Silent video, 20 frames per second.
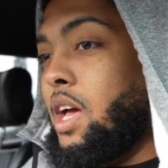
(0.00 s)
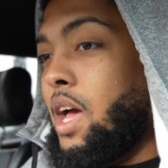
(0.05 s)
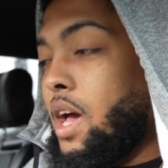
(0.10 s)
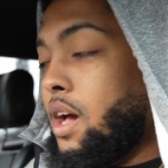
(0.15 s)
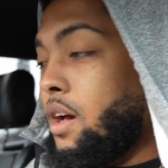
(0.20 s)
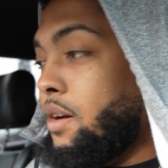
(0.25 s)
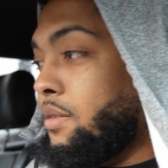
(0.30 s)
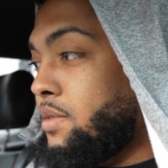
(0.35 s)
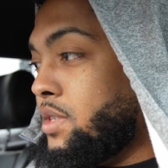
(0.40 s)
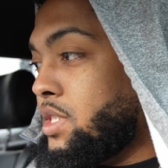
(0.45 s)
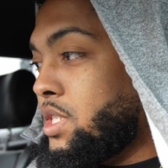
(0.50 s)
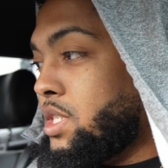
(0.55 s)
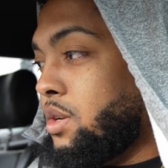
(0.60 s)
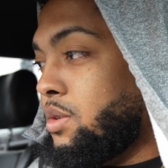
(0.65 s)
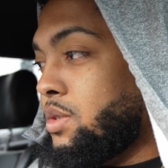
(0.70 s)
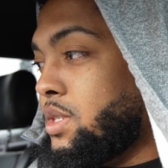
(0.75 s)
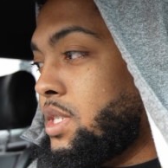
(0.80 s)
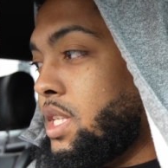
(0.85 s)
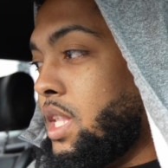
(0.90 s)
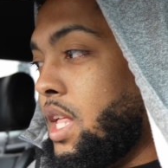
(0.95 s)
I for
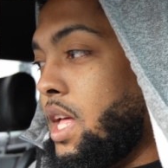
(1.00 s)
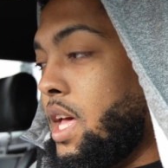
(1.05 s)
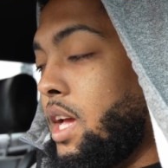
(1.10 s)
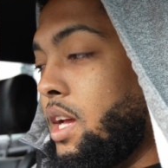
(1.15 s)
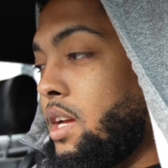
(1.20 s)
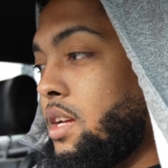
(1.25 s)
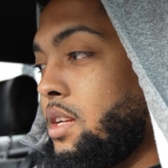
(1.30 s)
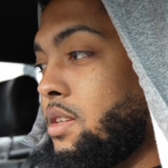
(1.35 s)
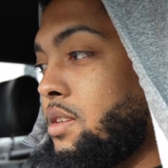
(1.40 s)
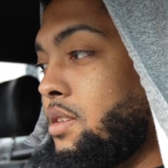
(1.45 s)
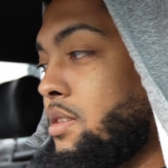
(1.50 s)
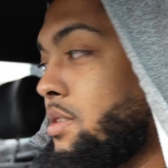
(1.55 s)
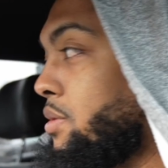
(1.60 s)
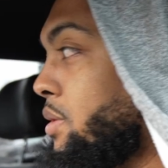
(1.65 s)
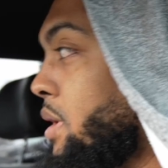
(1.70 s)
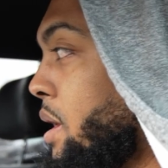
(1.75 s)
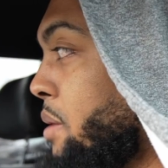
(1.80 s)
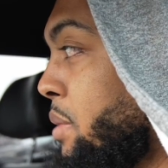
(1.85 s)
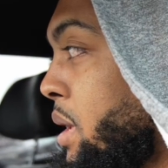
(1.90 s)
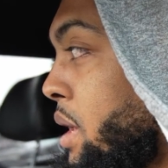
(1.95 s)
sure slack.
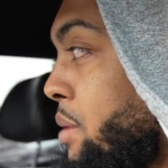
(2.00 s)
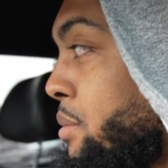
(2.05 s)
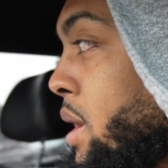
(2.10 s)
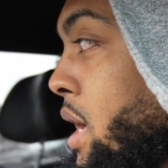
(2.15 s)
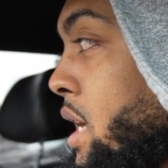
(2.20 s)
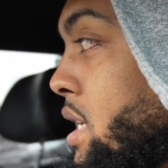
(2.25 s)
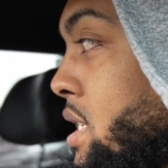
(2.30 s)
What I mean by